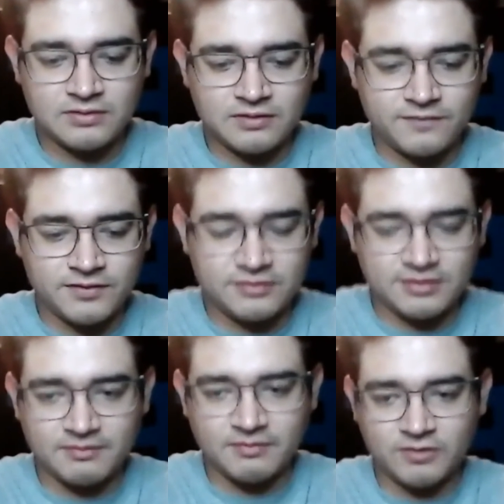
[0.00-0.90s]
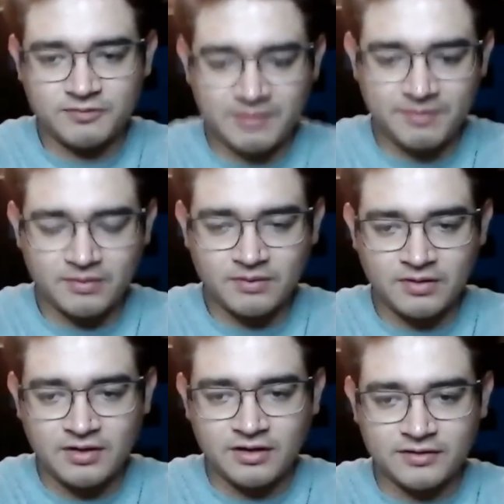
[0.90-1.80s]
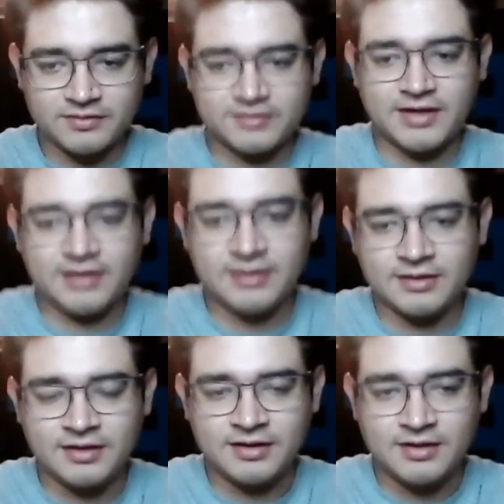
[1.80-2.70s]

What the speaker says: confusing. Most people understand it.